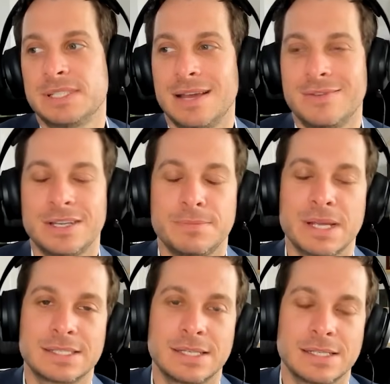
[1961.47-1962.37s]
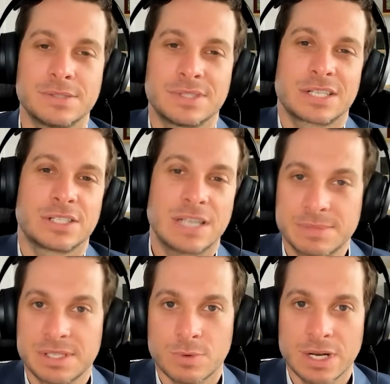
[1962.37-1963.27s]
7 didn't make sense. It was actually
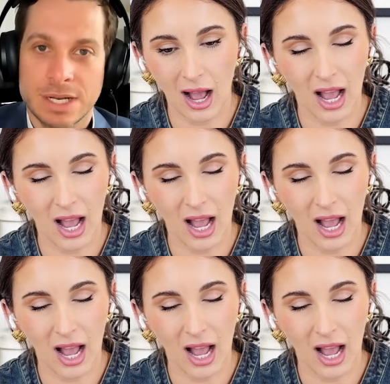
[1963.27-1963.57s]
times 3.